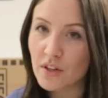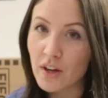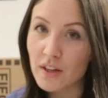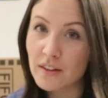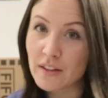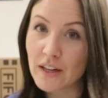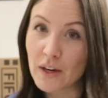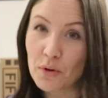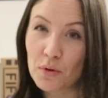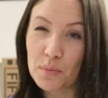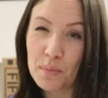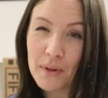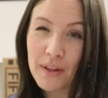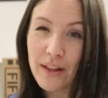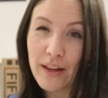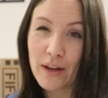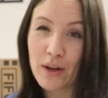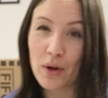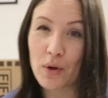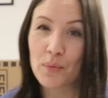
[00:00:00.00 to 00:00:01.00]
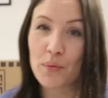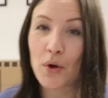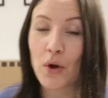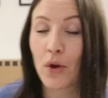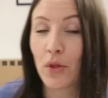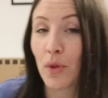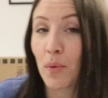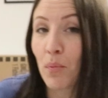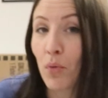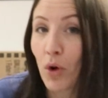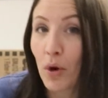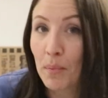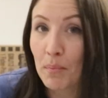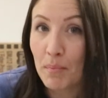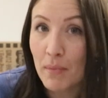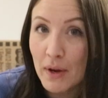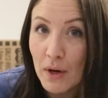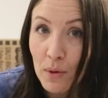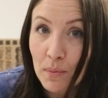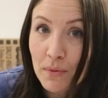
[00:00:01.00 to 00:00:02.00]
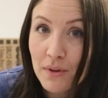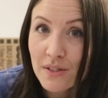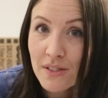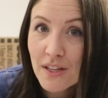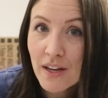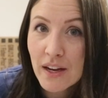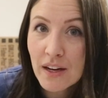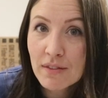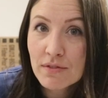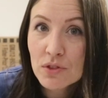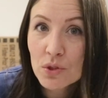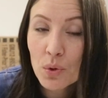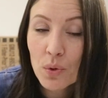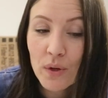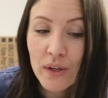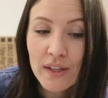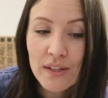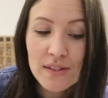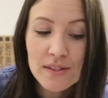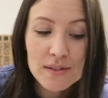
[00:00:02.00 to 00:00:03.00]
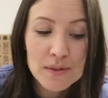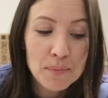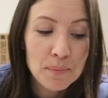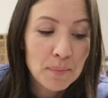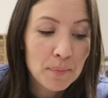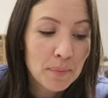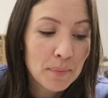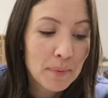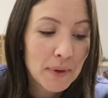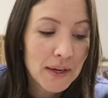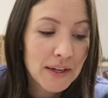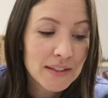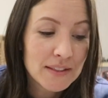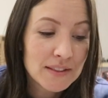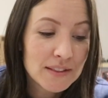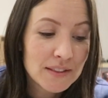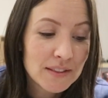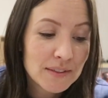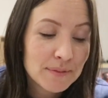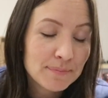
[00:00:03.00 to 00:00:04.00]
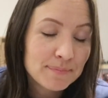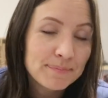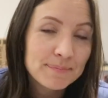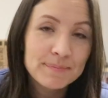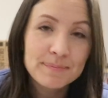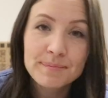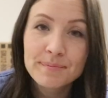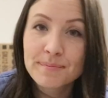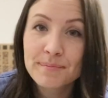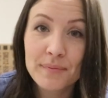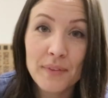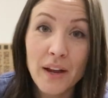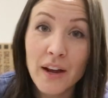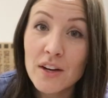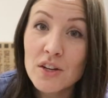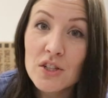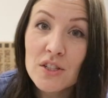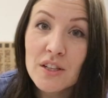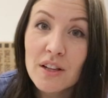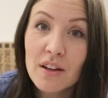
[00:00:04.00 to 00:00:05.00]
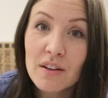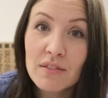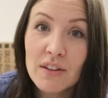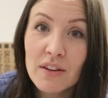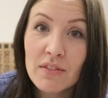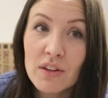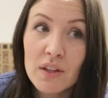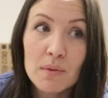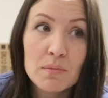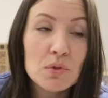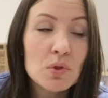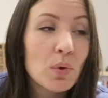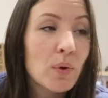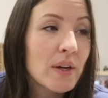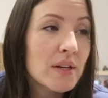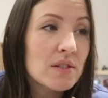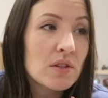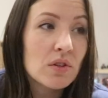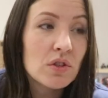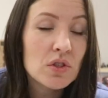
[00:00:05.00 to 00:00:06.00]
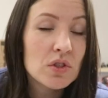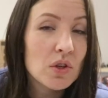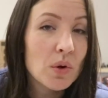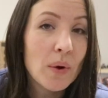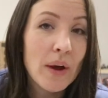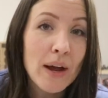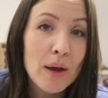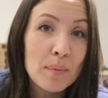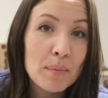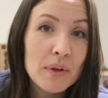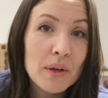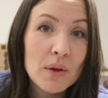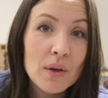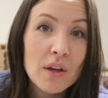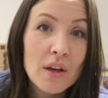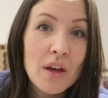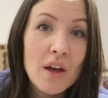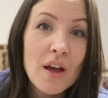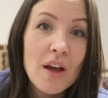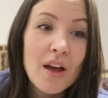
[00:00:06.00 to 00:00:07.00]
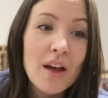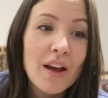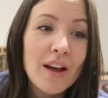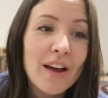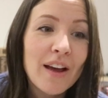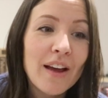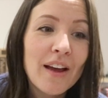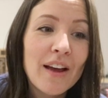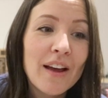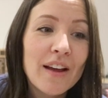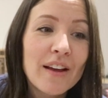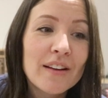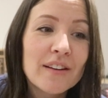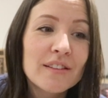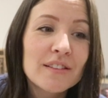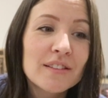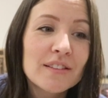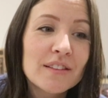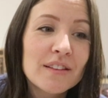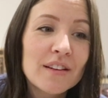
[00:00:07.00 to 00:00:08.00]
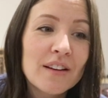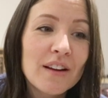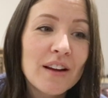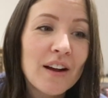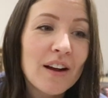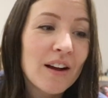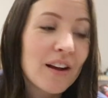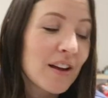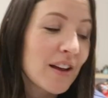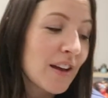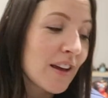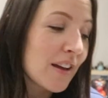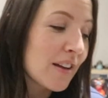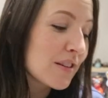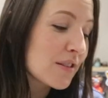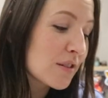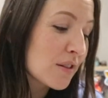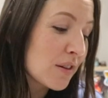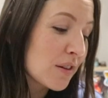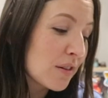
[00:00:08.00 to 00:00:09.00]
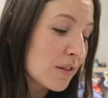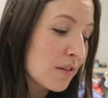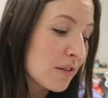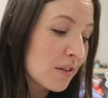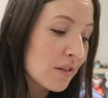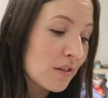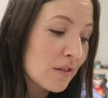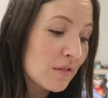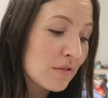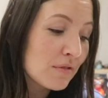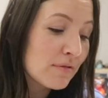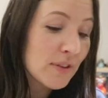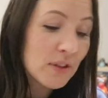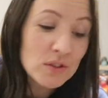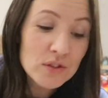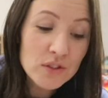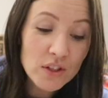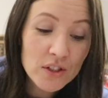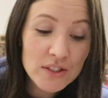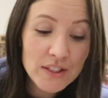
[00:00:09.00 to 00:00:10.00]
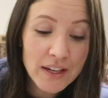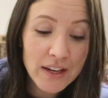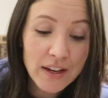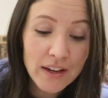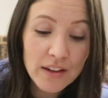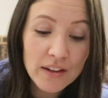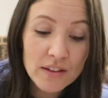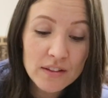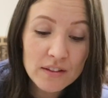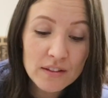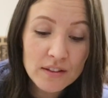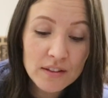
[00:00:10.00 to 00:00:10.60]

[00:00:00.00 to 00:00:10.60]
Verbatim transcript: thought that I would be like on the more minimal side of toys, but I just love giving them toys. They're so happy and it fills our day.